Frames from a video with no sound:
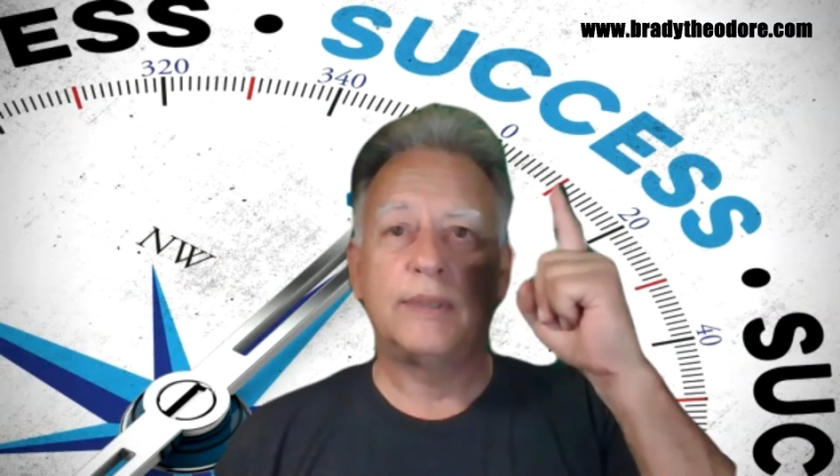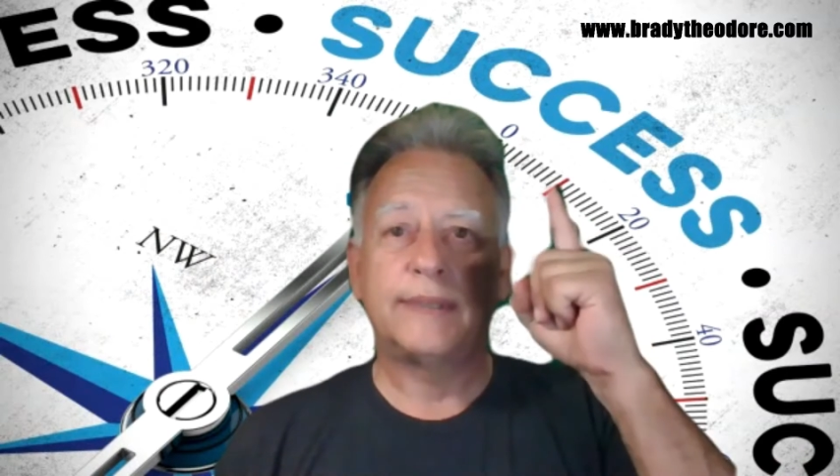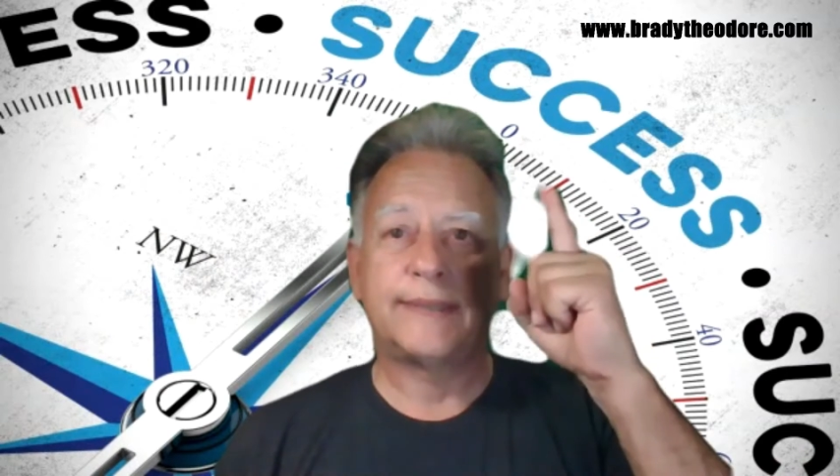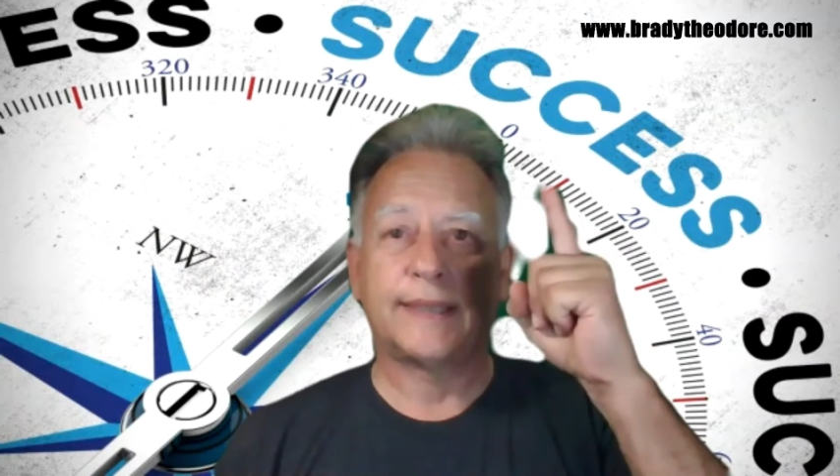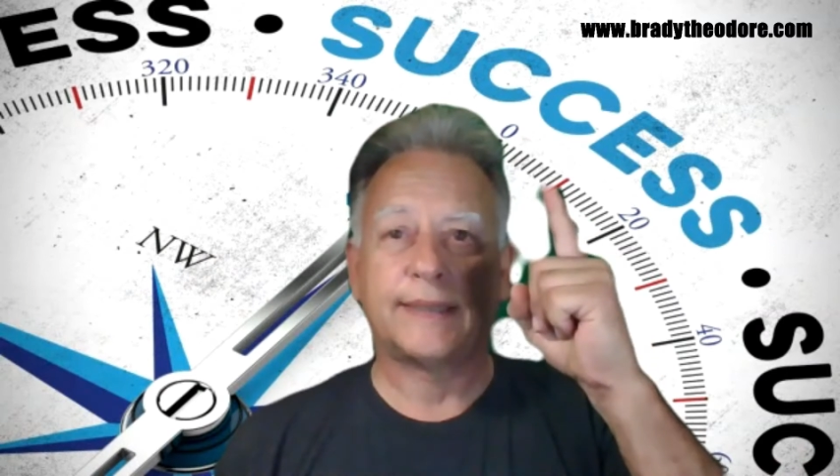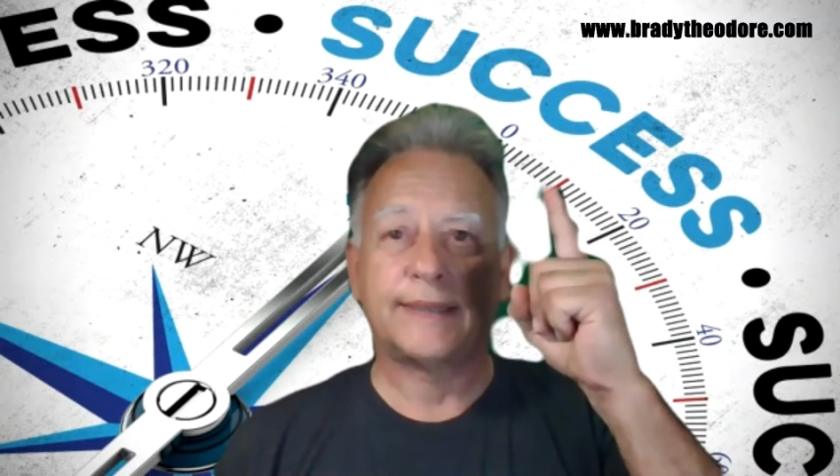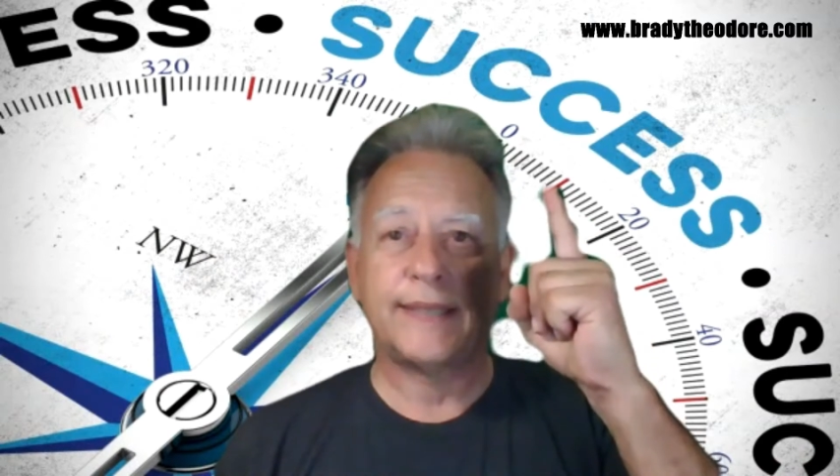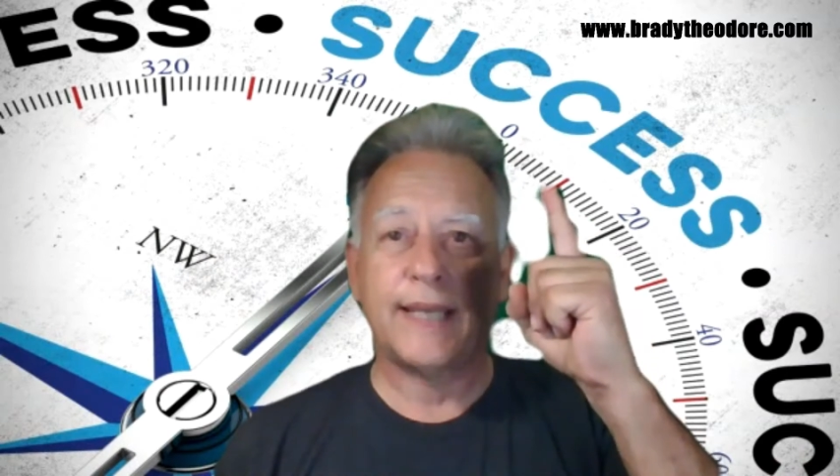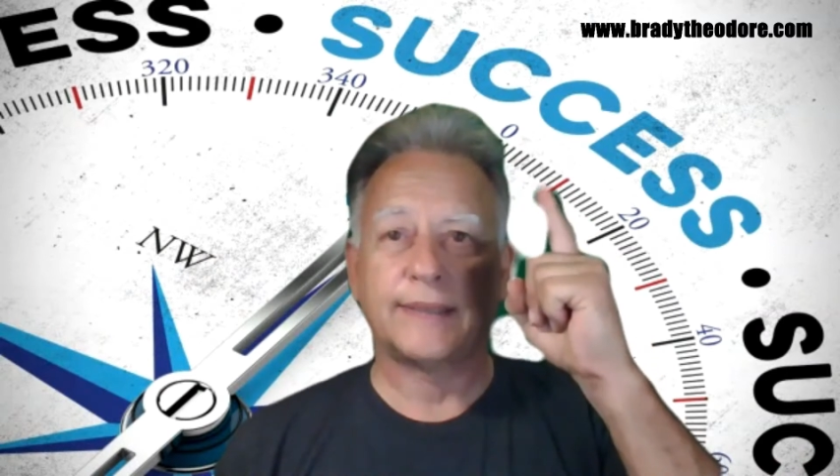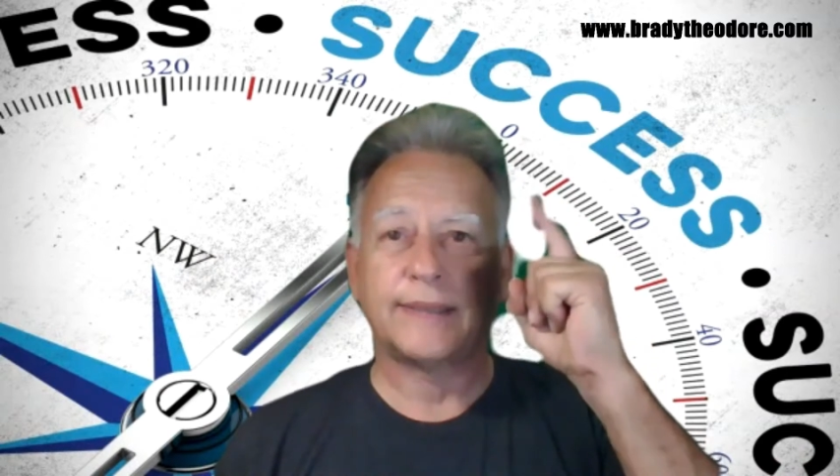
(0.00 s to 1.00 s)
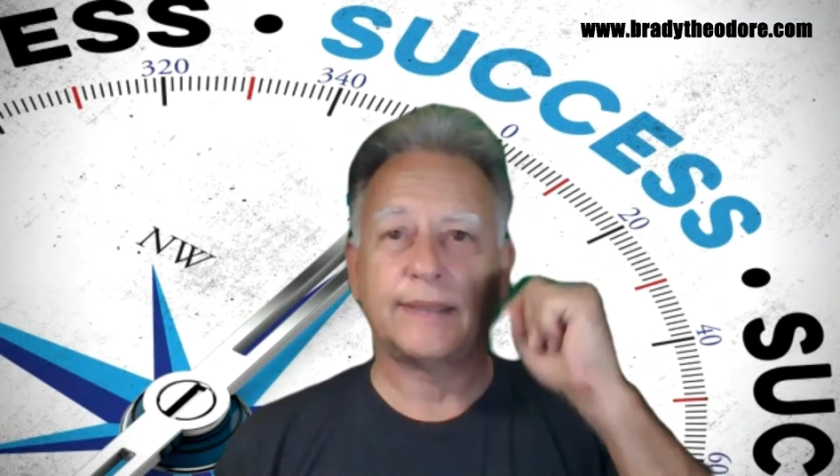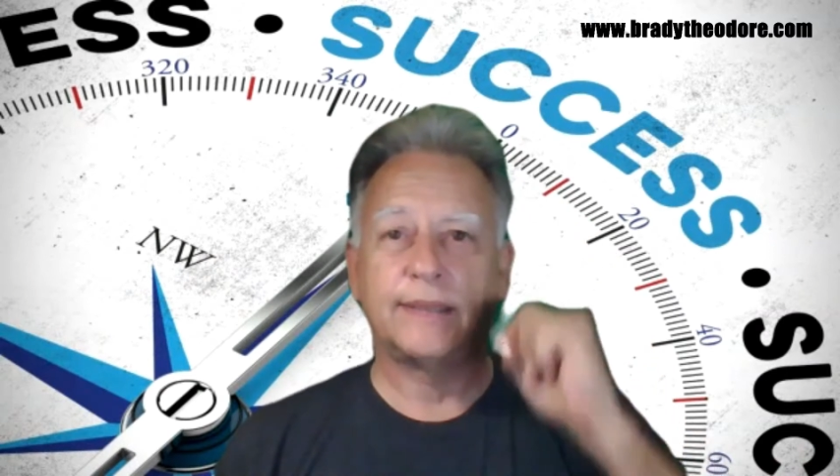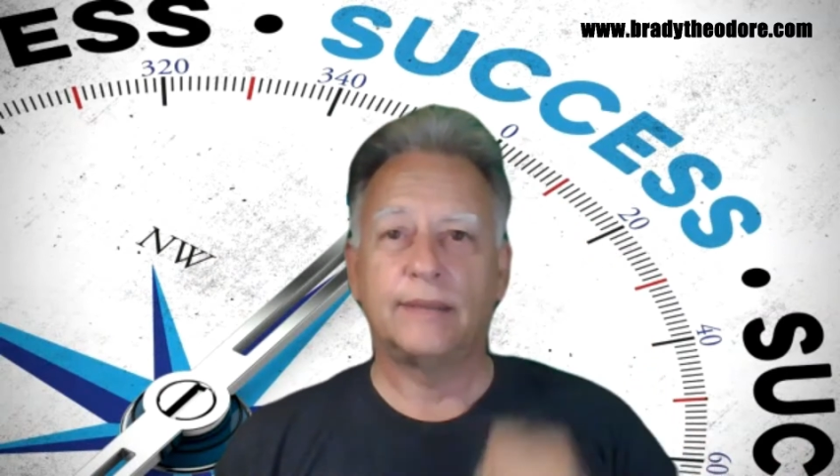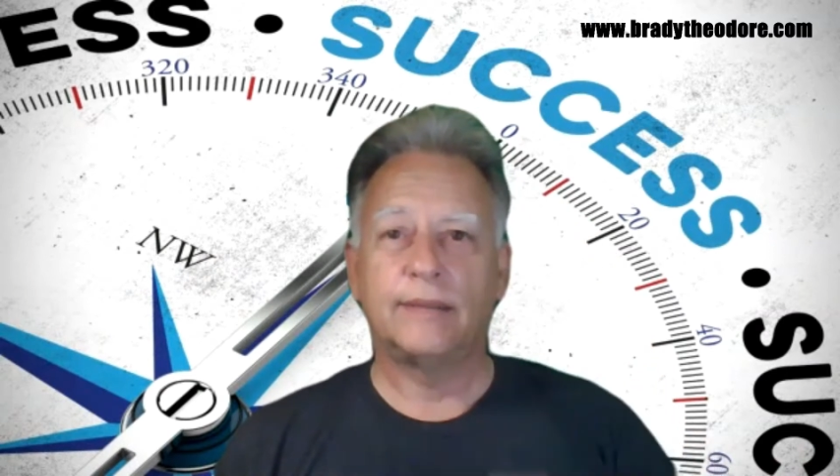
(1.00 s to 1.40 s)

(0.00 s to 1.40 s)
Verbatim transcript: success.